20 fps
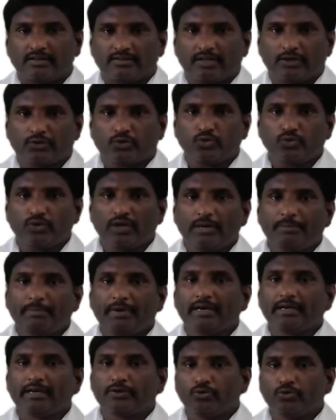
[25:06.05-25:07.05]
the two
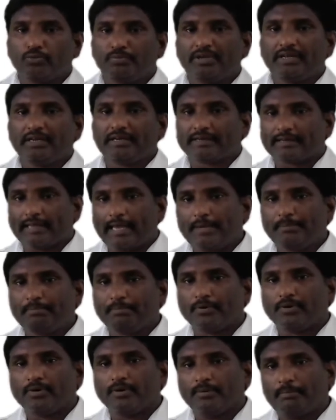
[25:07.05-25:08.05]
element to be
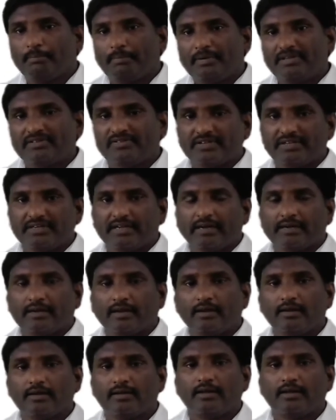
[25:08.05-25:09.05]
type of PC data,